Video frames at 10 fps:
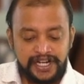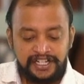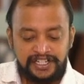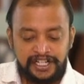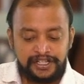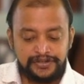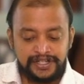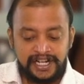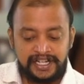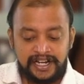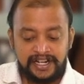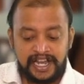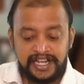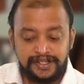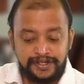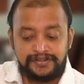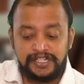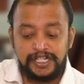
19,800 kgs of steel